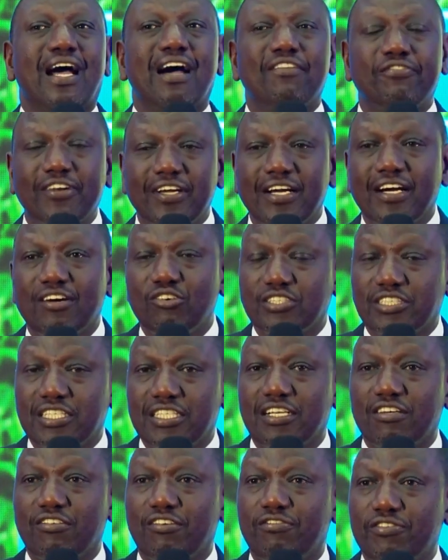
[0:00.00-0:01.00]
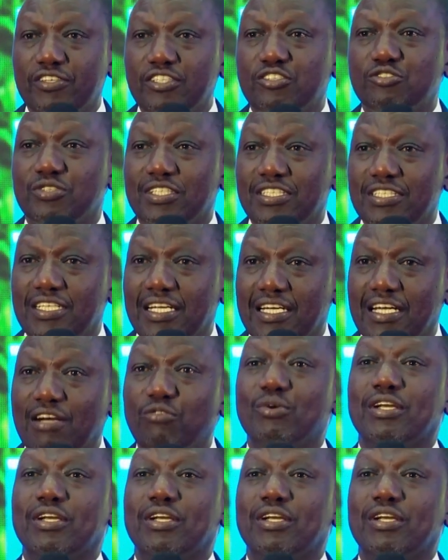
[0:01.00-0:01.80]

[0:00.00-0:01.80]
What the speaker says: Africa Continental Free Trade Area,